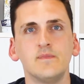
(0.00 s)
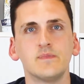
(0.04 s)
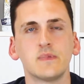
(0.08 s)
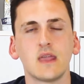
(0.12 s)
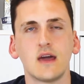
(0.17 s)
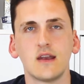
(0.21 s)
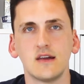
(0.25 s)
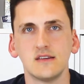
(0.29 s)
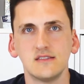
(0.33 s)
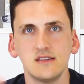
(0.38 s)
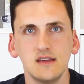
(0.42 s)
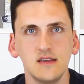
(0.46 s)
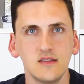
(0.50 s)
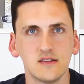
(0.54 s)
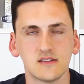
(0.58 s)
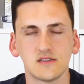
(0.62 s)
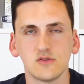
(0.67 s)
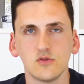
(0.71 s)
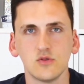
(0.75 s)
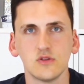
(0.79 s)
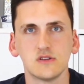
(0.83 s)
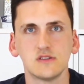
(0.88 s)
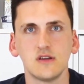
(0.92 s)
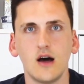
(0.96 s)
And I see this
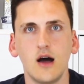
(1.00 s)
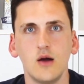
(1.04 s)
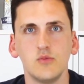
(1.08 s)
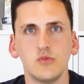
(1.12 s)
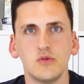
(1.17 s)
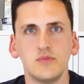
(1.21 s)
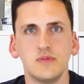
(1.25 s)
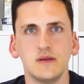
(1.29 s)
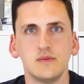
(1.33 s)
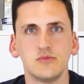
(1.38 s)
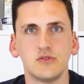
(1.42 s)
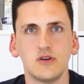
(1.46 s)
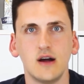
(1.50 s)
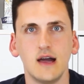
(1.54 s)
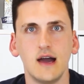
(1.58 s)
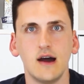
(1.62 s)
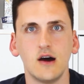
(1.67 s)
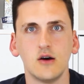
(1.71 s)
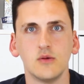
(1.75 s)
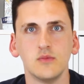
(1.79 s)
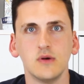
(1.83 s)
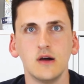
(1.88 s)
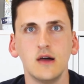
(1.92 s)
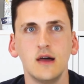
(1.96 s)
all the time with people I
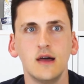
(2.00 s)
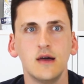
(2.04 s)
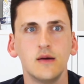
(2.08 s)
help.